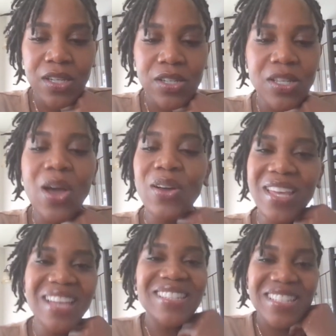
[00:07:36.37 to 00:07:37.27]
She's like, oh,
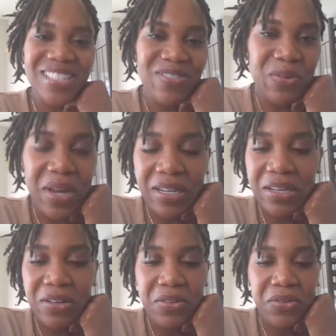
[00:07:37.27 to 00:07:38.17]
yes, this is
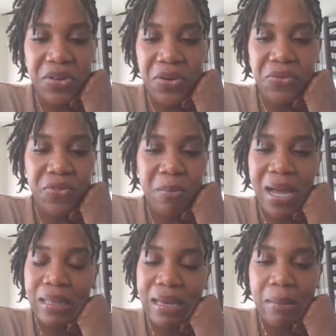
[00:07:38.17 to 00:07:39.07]
Veronica, you know, from
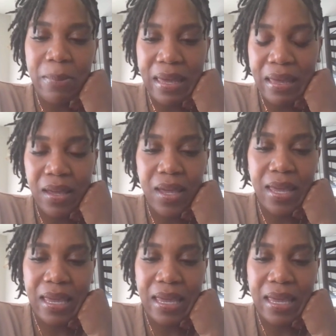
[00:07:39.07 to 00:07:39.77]
Byline Bank.